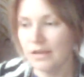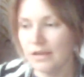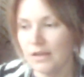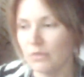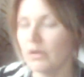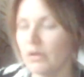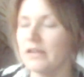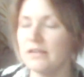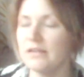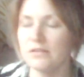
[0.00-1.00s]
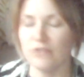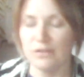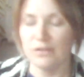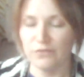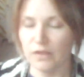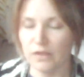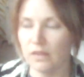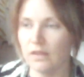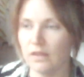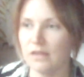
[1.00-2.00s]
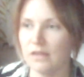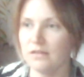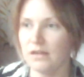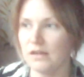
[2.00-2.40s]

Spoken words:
what I needed to try and fit in that day.